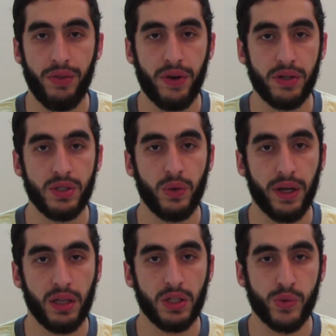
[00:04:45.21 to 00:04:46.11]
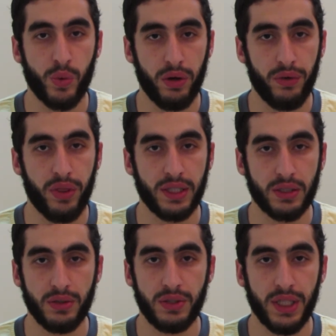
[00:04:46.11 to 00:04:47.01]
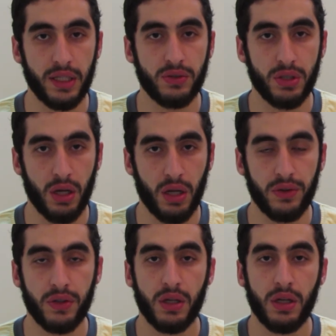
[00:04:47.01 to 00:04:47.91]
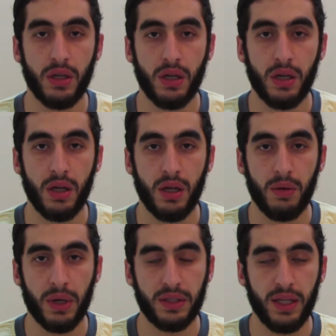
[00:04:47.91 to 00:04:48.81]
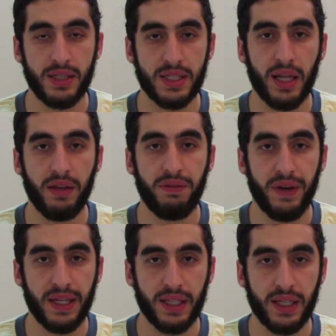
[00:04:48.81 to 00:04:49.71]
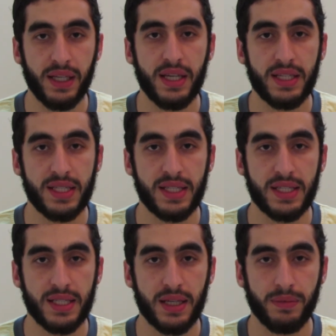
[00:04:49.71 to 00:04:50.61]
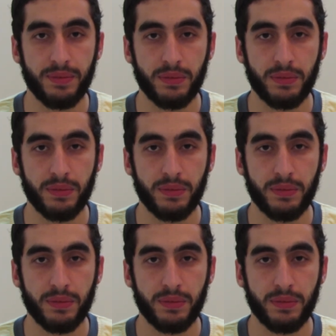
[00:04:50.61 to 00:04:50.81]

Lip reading: There is no English word that contains sod, but it's an emphatic S.